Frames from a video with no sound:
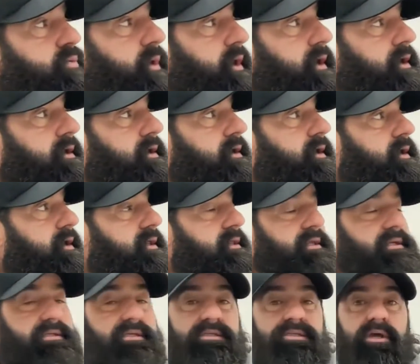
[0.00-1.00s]
way.
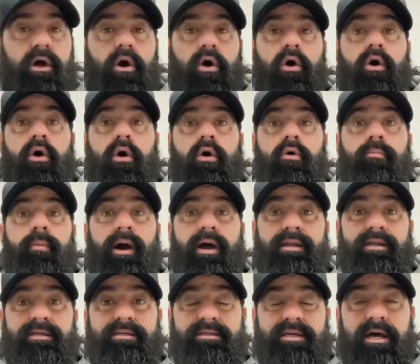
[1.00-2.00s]
This is all by
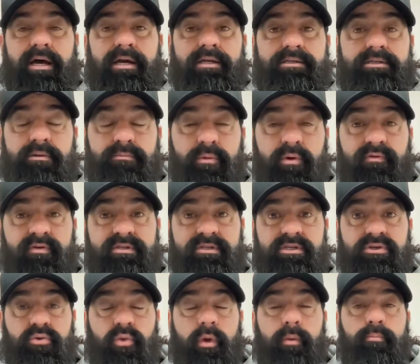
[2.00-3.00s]
design to move us
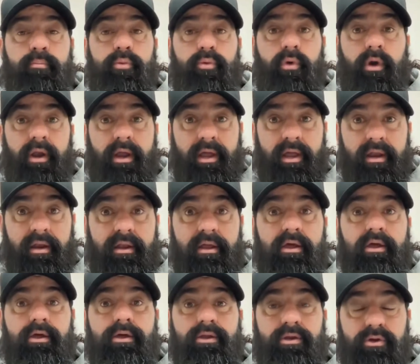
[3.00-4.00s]
into a brand
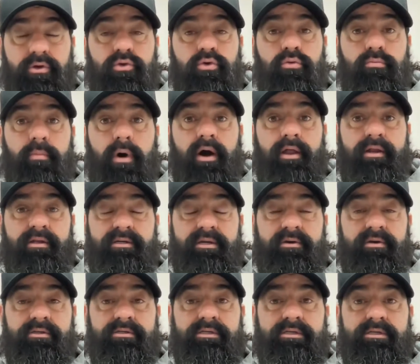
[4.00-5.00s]
new
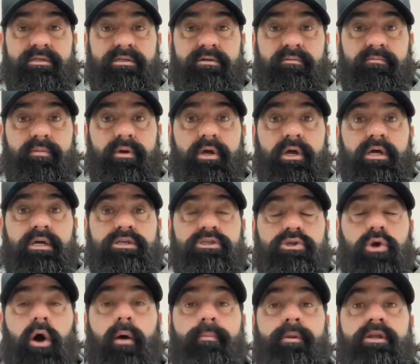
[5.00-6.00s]
monetary system.
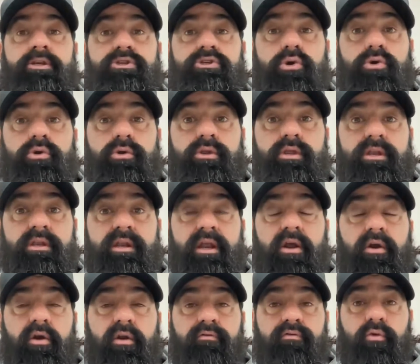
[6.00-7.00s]
So I'm going to show you the
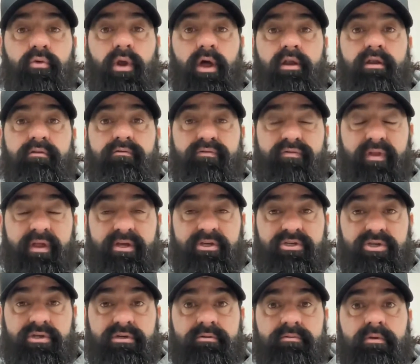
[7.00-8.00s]
narrative around
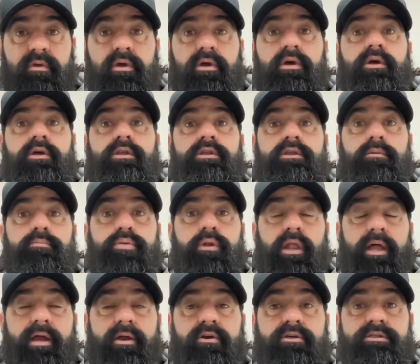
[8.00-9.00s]
inflation, the
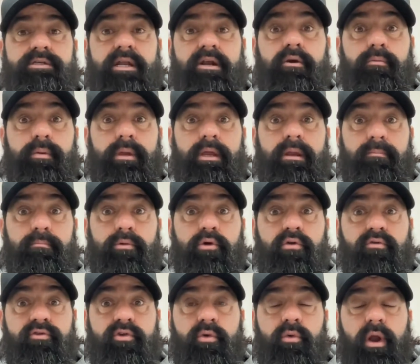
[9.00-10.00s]
players that are being
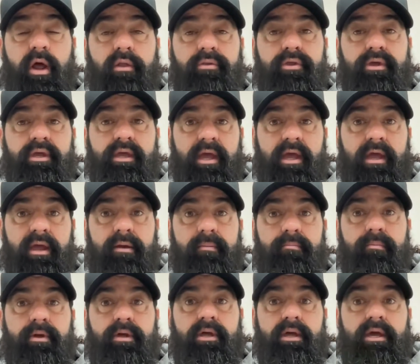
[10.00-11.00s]
moved around the
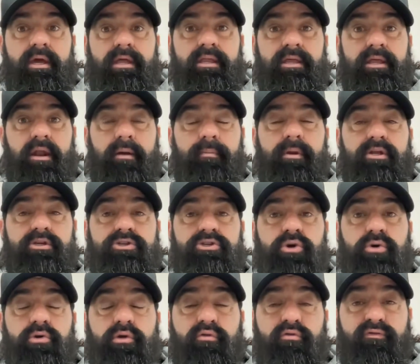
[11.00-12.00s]
game. And then I'm going to
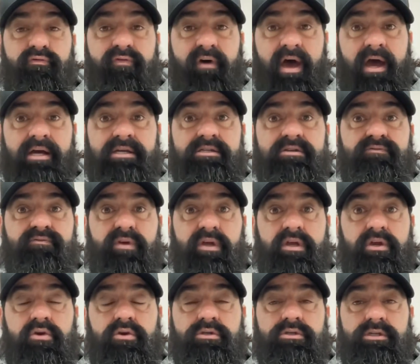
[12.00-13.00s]
show you facts,
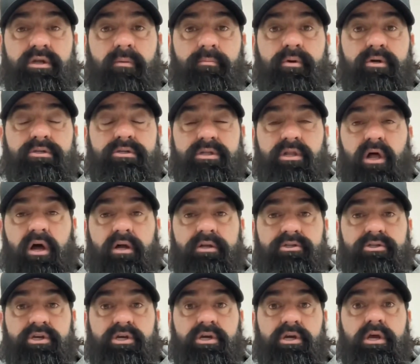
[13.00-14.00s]
figures, numbers,
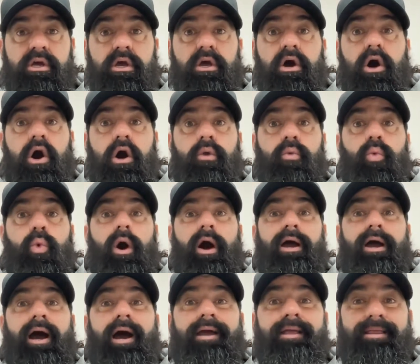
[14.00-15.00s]
logic on
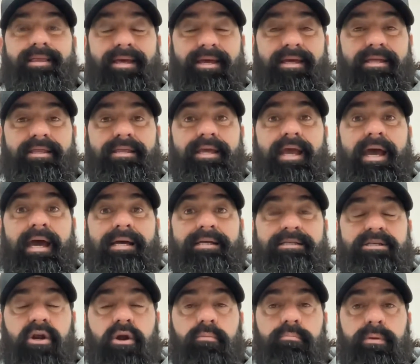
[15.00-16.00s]
why I think the
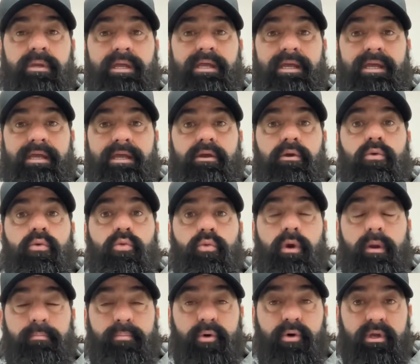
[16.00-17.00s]
X R P
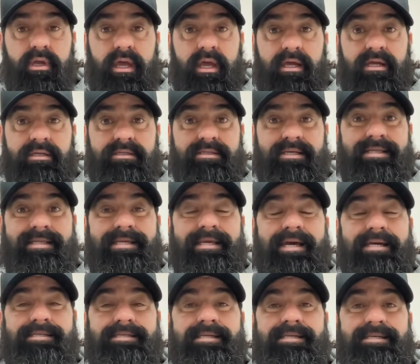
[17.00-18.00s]
Ripple case and the
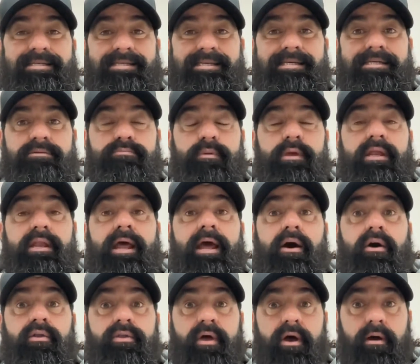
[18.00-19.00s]
S E C is being
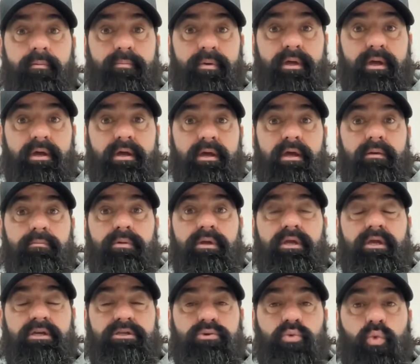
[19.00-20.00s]
held up,
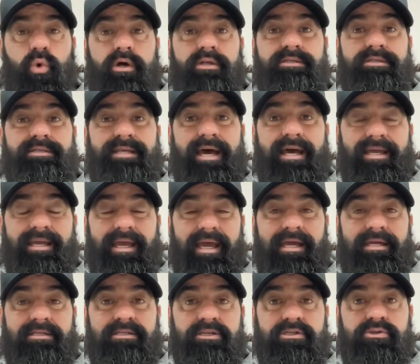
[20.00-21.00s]
because once that
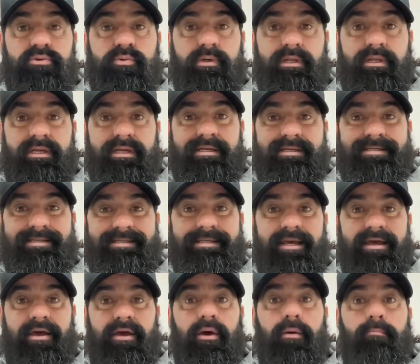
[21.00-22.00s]
case is released,
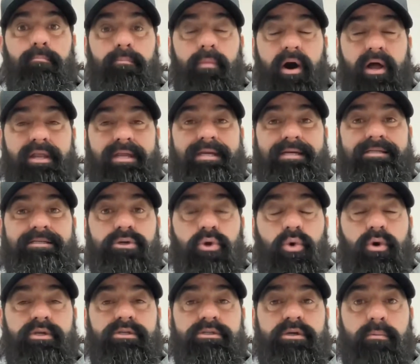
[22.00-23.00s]
money is
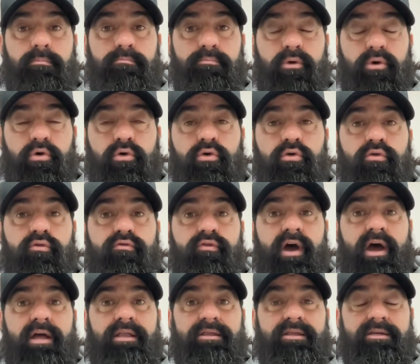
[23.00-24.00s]
going to move
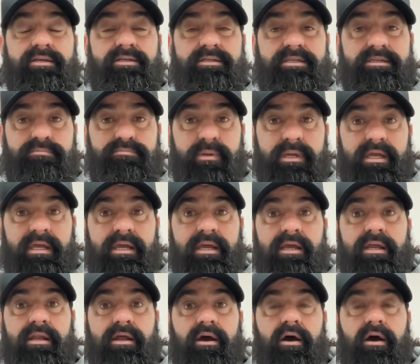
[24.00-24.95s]
at the speed